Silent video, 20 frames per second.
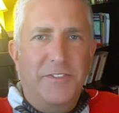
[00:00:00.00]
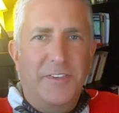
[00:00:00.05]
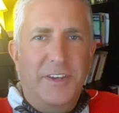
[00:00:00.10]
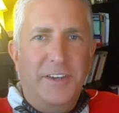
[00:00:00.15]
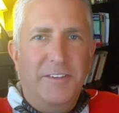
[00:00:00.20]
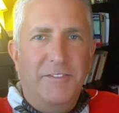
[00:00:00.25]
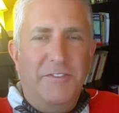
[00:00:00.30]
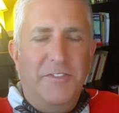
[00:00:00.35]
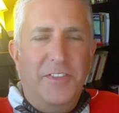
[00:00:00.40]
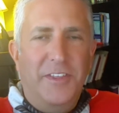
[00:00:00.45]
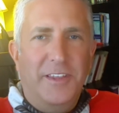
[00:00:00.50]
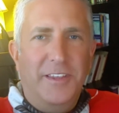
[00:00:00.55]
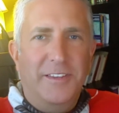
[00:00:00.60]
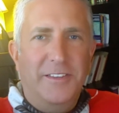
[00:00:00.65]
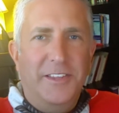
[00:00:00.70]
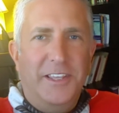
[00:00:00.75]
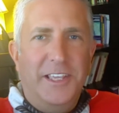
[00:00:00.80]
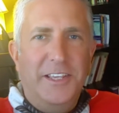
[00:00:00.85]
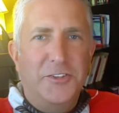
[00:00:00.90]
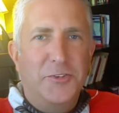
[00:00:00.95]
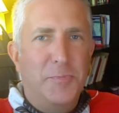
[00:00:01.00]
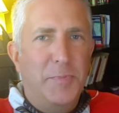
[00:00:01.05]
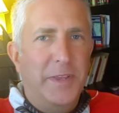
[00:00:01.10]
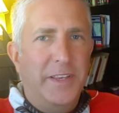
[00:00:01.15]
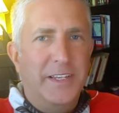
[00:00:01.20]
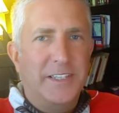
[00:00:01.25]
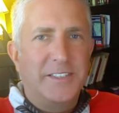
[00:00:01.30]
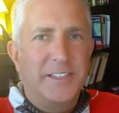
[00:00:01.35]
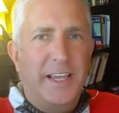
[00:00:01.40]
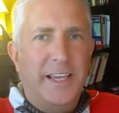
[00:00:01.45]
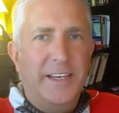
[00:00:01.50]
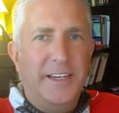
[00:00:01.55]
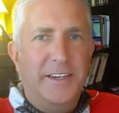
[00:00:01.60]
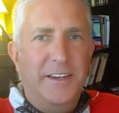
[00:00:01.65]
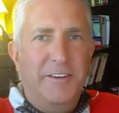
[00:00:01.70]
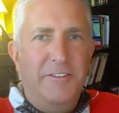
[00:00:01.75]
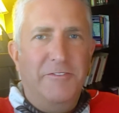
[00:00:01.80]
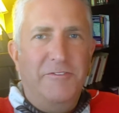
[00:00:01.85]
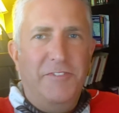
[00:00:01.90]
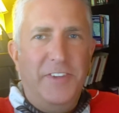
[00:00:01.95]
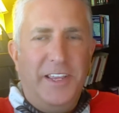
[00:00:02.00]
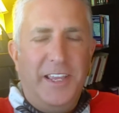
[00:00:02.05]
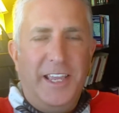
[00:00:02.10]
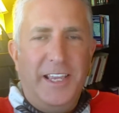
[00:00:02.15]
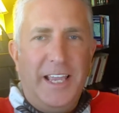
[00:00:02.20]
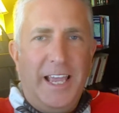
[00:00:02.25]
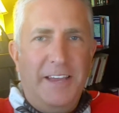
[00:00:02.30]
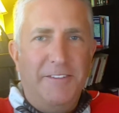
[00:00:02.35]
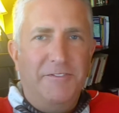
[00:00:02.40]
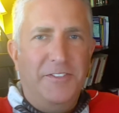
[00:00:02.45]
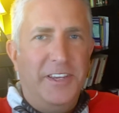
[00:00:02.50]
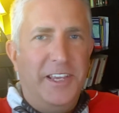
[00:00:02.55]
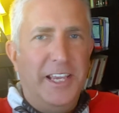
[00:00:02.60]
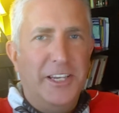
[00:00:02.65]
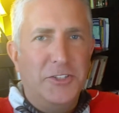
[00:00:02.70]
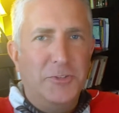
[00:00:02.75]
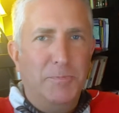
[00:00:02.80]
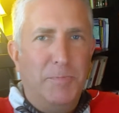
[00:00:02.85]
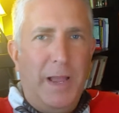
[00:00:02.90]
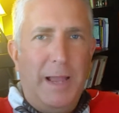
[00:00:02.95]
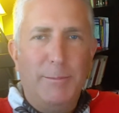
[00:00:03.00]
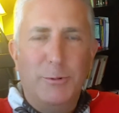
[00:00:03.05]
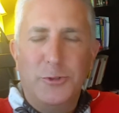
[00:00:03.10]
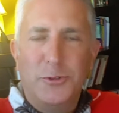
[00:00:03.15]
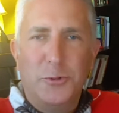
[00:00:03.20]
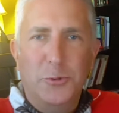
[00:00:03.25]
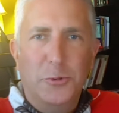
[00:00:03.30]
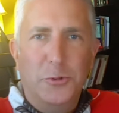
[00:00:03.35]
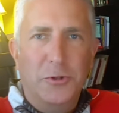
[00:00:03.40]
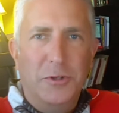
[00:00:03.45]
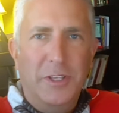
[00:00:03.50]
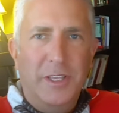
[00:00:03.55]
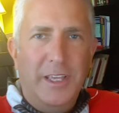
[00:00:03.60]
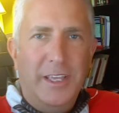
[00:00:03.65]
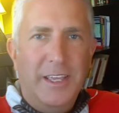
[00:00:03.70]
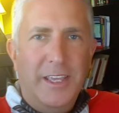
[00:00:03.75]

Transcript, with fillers: of the kids being excited of vaca- at Vacation Bible School,